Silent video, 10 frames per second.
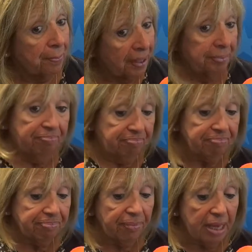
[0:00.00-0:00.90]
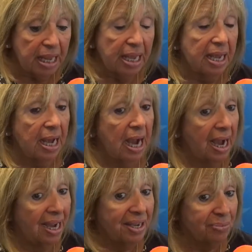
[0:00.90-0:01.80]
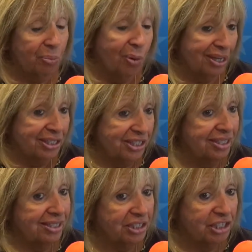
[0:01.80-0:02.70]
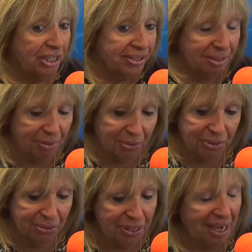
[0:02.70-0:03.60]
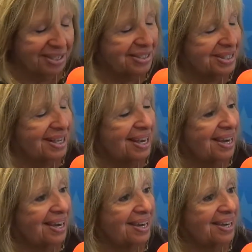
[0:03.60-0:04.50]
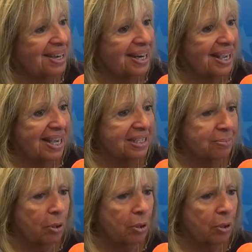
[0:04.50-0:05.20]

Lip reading: But I want to share something with you guys, and I asked